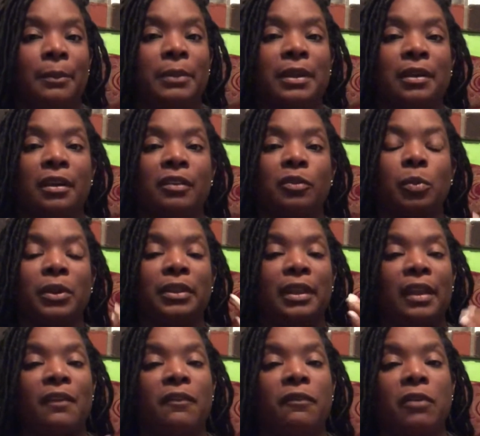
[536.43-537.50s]
Because when
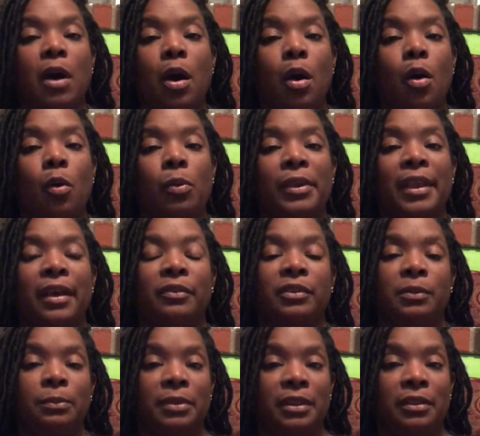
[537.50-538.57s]
they fall, we have
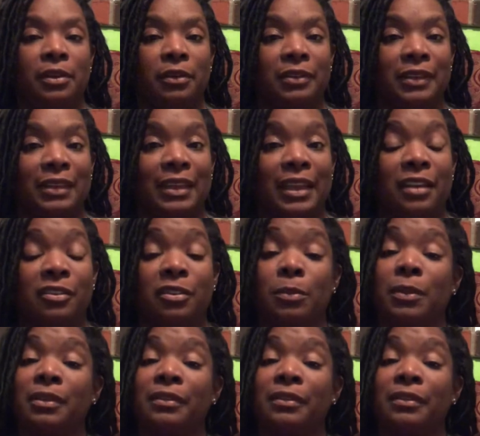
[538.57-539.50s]
to be there to catch them.